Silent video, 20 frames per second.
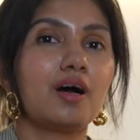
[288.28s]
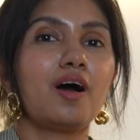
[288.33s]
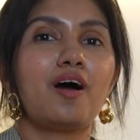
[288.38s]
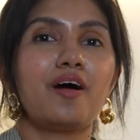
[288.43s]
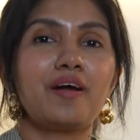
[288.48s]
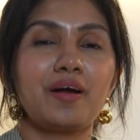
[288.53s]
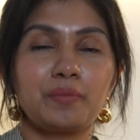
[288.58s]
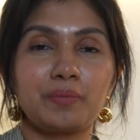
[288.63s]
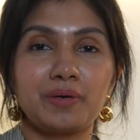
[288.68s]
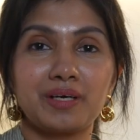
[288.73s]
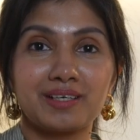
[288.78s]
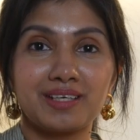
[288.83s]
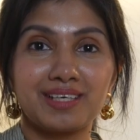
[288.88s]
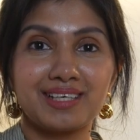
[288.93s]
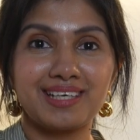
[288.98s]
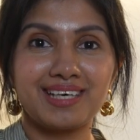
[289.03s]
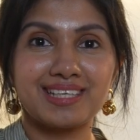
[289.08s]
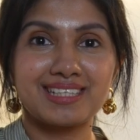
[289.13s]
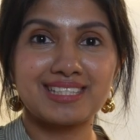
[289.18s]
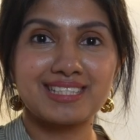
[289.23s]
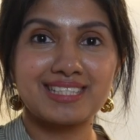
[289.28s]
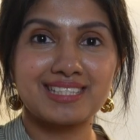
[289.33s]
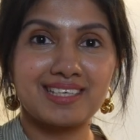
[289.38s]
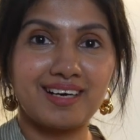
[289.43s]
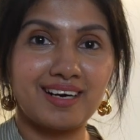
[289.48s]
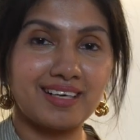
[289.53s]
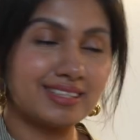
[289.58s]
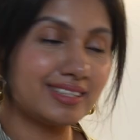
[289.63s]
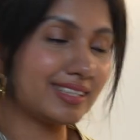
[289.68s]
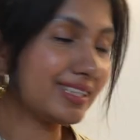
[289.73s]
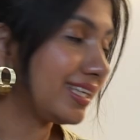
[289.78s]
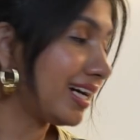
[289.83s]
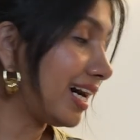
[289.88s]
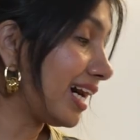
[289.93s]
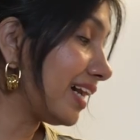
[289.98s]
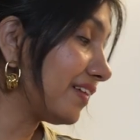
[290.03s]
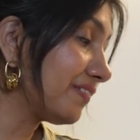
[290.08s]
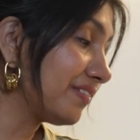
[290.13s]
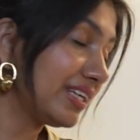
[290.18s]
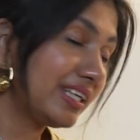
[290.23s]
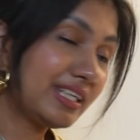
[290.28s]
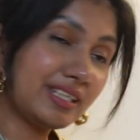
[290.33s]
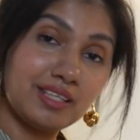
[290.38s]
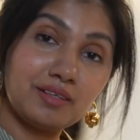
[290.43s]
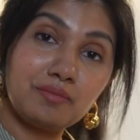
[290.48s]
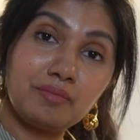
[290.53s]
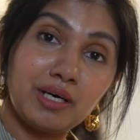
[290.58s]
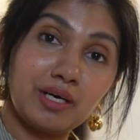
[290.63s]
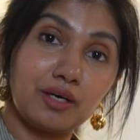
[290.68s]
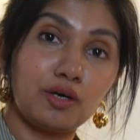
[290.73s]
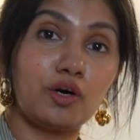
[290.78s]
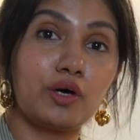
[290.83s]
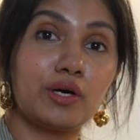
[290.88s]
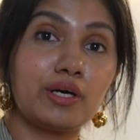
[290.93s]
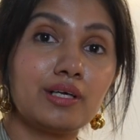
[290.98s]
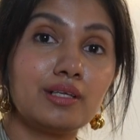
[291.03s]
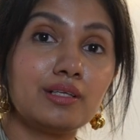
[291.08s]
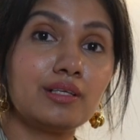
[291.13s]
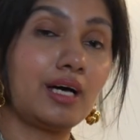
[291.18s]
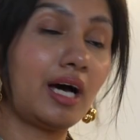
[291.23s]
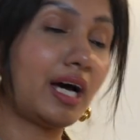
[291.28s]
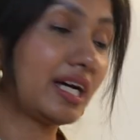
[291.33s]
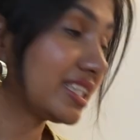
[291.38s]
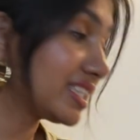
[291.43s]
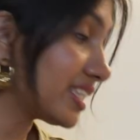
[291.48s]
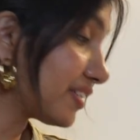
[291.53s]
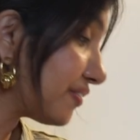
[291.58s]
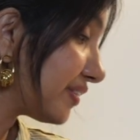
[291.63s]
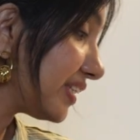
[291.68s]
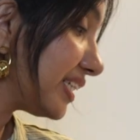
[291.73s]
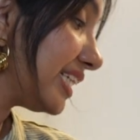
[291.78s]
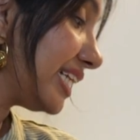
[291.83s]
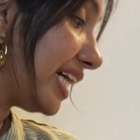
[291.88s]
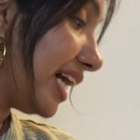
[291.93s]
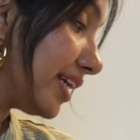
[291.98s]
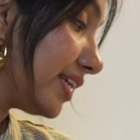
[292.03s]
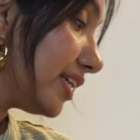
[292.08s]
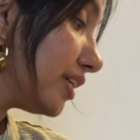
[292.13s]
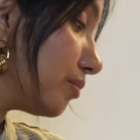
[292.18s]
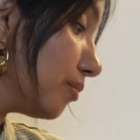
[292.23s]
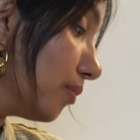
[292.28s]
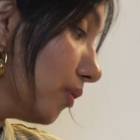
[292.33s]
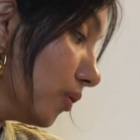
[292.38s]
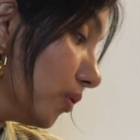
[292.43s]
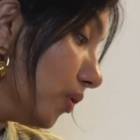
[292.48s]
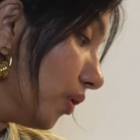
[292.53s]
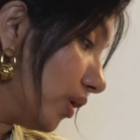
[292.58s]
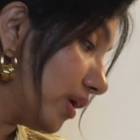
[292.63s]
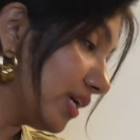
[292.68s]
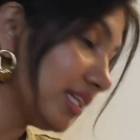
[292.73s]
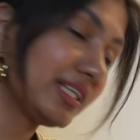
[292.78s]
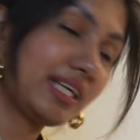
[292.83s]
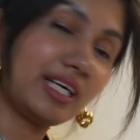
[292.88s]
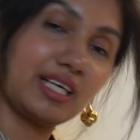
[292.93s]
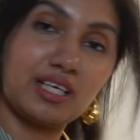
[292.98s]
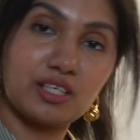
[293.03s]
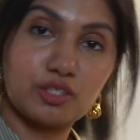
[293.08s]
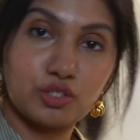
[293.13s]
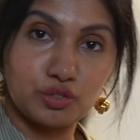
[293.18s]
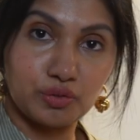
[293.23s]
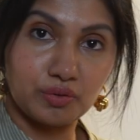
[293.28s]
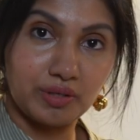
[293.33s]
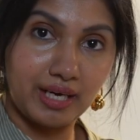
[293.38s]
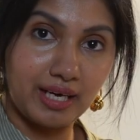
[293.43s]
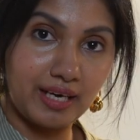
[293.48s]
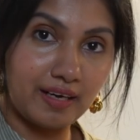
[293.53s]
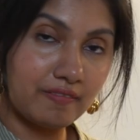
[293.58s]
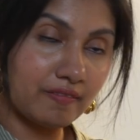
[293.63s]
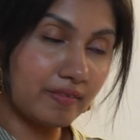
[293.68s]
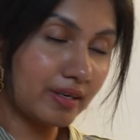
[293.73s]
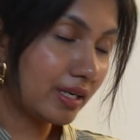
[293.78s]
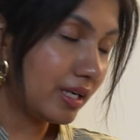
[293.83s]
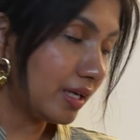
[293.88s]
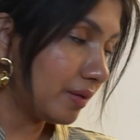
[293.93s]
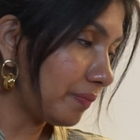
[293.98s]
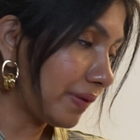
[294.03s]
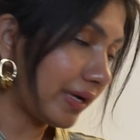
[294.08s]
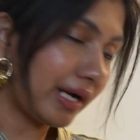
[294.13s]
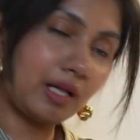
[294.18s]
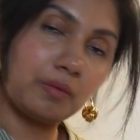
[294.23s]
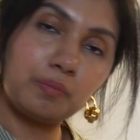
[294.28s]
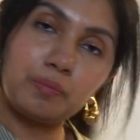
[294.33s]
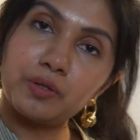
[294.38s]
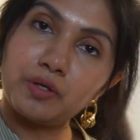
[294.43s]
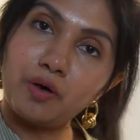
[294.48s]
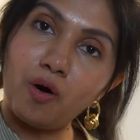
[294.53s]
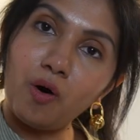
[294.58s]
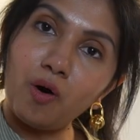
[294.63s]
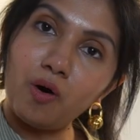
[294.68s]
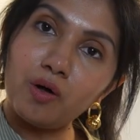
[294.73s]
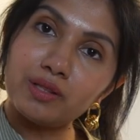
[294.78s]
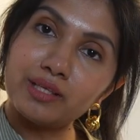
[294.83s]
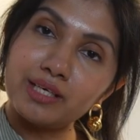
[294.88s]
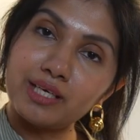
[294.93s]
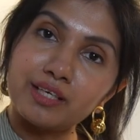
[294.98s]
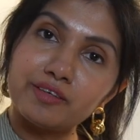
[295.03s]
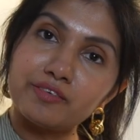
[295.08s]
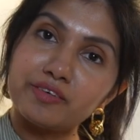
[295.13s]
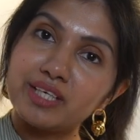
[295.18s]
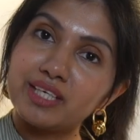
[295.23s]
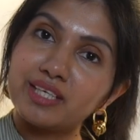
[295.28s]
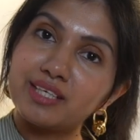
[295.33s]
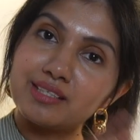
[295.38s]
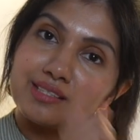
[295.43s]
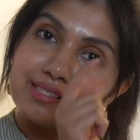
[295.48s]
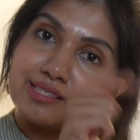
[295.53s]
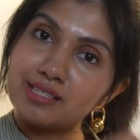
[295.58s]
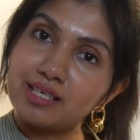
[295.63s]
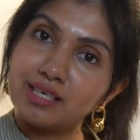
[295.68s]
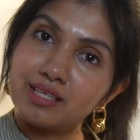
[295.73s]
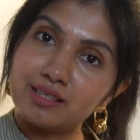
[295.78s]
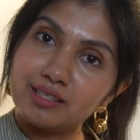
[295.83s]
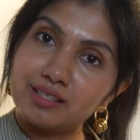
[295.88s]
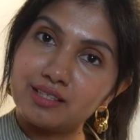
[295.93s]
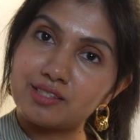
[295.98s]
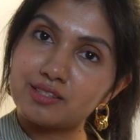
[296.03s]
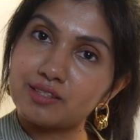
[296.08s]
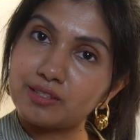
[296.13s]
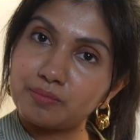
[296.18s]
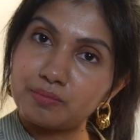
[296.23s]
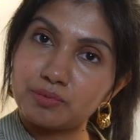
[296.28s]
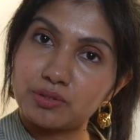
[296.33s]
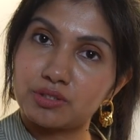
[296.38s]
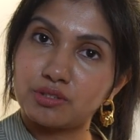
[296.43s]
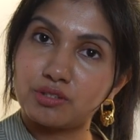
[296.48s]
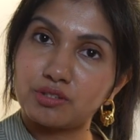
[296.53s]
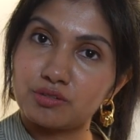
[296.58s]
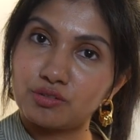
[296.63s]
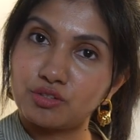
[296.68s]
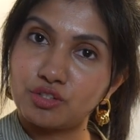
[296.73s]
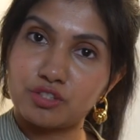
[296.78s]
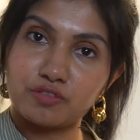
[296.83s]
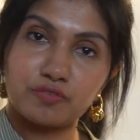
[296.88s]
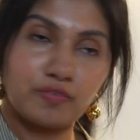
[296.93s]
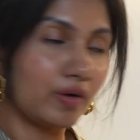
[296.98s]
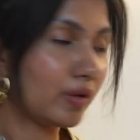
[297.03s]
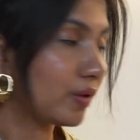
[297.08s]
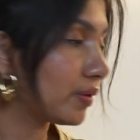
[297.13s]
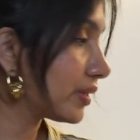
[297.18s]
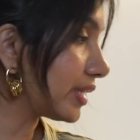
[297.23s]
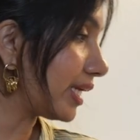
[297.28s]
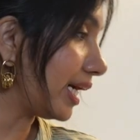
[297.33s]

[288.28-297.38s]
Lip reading: Alright, we're going to get started. I have heated my oil. I definitely added more oil than I should have, but I'll put all the ingredients in the description, so just follow